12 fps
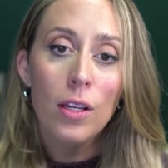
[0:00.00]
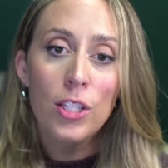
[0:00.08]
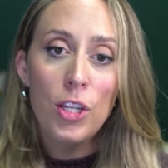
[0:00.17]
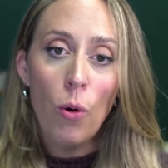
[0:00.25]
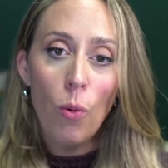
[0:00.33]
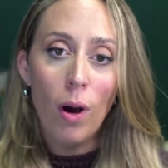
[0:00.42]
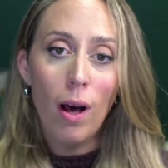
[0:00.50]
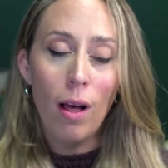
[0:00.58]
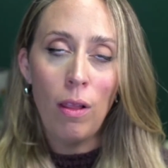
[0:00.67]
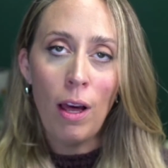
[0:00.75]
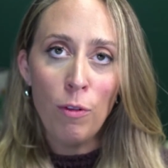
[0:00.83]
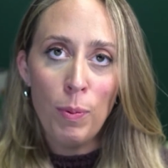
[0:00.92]
So, a
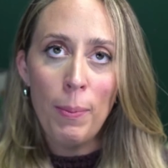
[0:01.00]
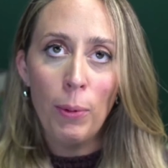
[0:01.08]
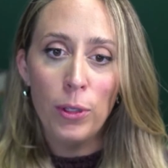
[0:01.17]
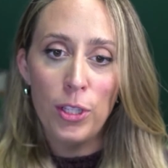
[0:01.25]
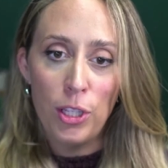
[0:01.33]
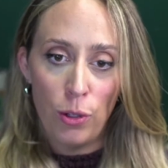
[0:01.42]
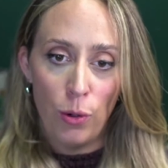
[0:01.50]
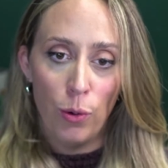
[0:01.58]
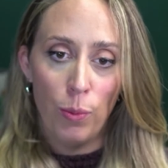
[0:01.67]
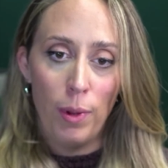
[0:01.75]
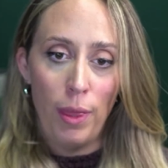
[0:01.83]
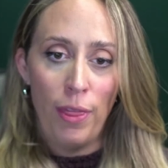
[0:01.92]
lot of people
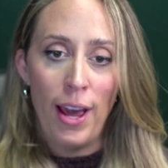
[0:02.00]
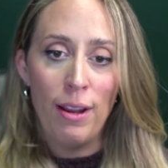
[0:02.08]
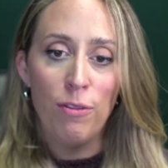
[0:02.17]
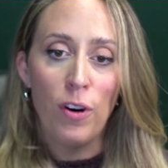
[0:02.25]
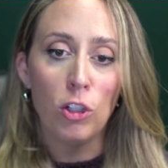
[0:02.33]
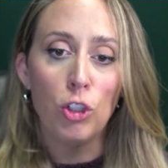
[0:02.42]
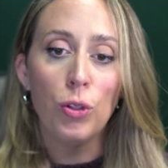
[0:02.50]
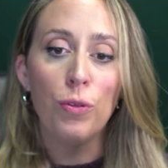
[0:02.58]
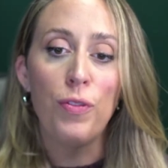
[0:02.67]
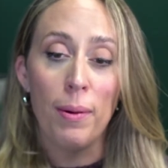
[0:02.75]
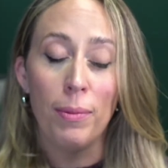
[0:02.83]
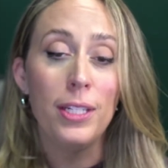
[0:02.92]
assume that functional
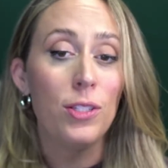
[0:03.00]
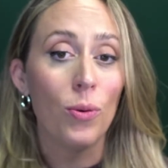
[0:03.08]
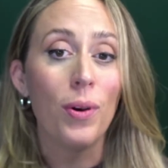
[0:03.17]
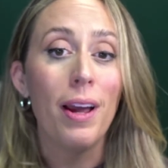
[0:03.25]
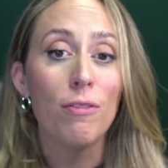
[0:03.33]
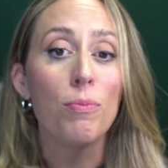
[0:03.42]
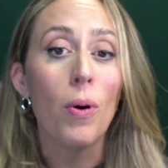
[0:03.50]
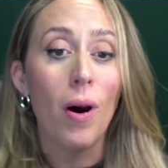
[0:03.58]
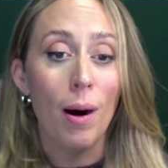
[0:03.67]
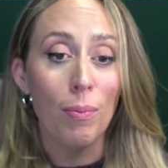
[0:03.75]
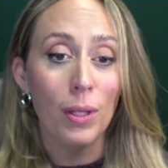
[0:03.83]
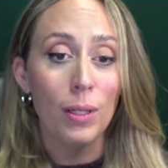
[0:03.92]
families don't have
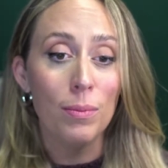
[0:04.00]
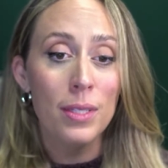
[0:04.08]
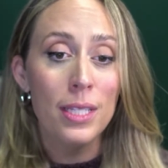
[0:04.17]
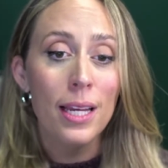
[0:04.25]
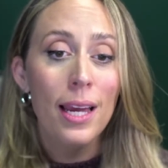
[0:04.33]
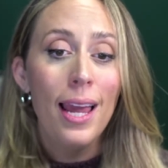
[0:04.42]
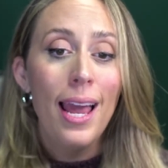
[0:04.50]
problems